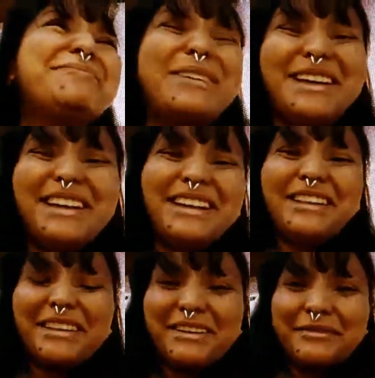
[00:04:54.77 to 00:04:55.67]
But
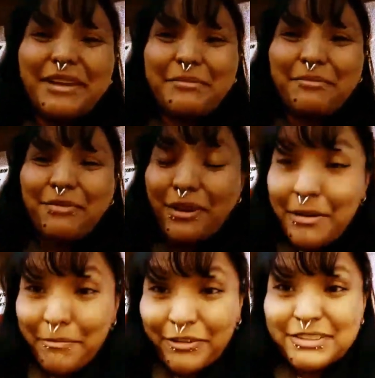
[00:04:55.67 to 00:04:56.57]
you know, we
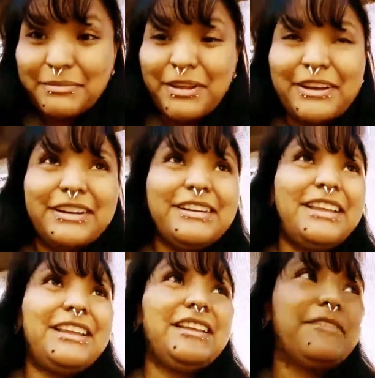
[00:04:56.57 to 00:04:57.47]
we first appeared in